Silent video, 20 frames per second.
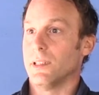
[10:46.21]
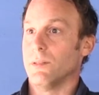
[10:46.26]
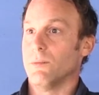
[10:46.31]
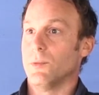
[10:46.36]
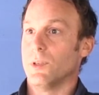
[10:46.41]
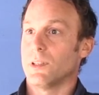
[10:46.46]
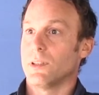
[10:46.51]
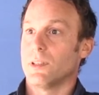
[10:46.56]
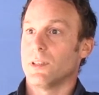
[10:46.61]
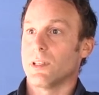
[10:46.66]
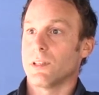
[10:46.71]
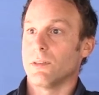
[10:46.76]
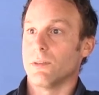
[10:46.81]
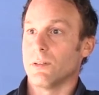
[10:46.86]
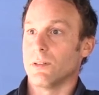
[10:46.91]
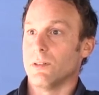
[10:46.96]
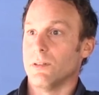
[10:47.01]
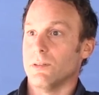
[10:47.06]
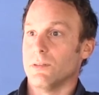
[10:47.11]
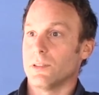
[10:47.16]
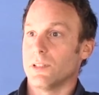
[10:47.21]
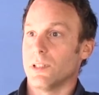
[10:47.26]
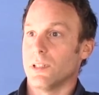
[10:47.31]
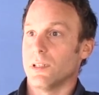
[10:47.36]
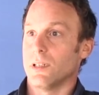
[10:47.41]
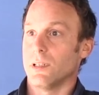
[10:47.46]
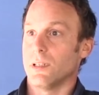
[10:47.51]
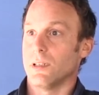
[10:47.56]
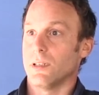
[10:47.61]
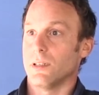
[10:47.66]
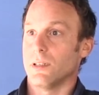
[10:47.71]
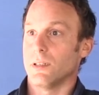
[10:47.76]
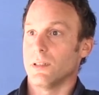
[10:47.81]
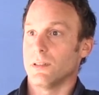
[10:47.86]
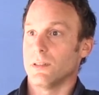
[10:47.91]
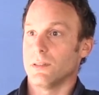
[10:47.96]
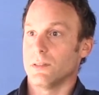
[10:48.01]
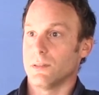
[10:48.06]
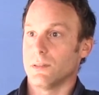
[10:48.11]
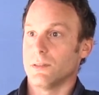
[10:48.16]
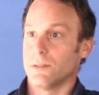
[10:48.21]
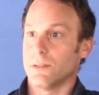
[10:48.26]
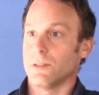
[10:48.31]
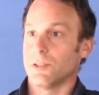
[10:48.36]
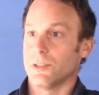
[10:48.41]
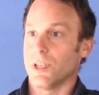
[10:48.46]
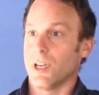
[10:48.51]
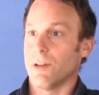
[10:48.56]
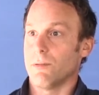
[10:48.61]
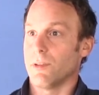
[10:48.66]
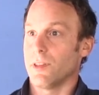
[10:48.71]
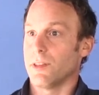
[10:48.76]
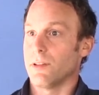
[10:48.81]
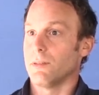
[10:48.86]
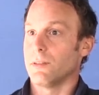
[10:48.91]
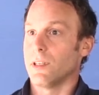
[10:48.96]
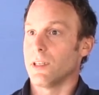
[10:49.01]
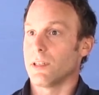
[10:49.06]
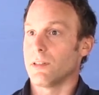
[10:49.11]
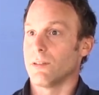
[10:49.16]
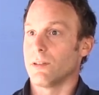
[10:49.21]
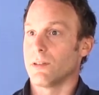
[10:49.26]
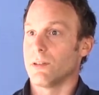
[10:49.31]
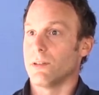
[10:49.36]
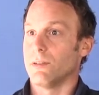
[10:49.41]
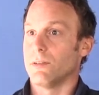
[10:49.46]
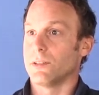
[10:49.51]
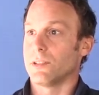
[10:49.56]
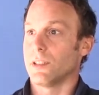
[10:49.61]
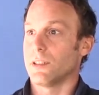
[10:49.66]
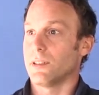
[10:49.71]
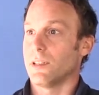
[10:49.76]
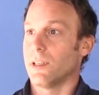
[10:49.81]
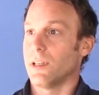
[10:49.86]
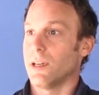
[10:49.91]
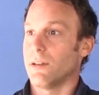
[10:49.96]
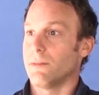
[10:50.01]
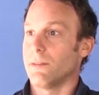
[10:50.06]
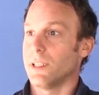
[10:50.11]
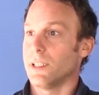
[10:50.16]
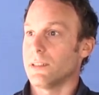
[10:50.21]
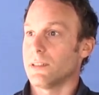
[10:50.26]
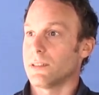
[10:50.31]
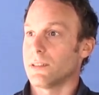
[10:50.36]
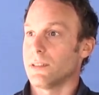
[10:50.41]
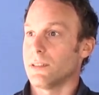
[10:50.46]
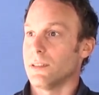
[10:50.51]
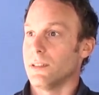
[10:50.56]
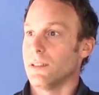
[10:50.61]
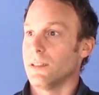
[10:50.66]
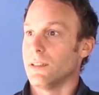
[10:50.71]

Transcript: And what the conclusion to share with you the conclusion that I reached